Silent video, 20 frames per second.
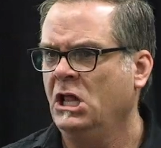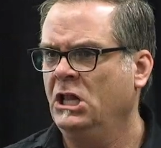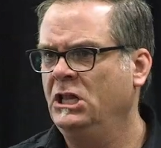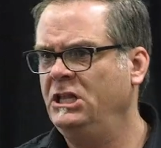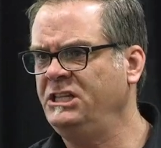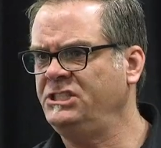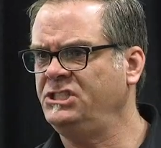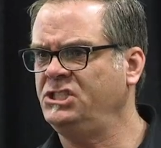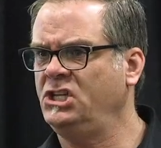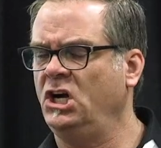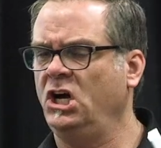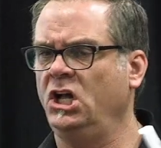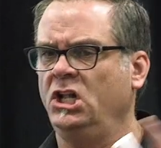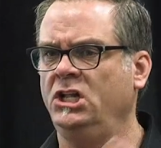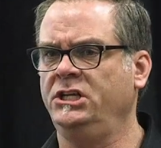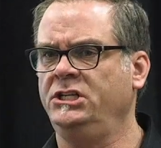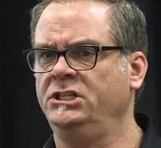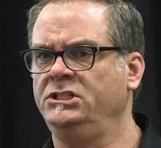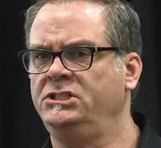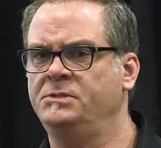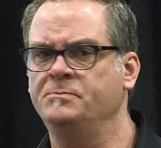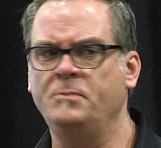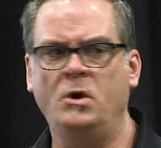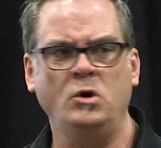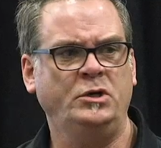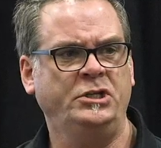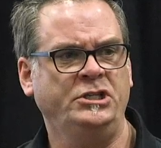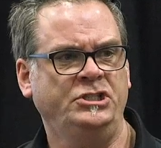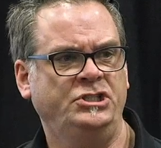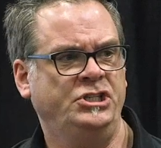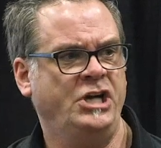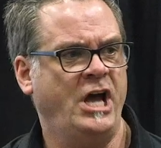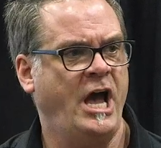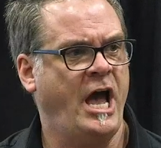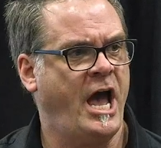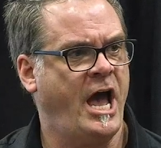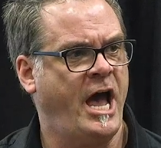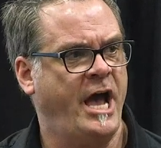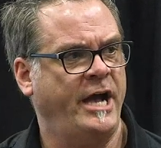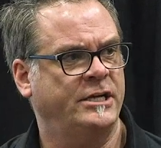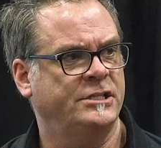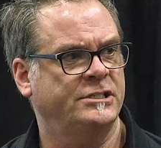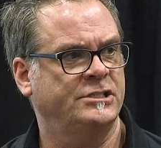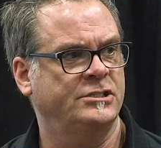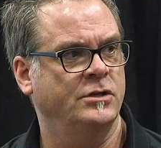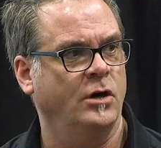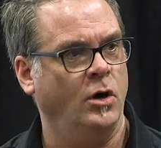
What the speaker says: Let's call it Smoky Jack's.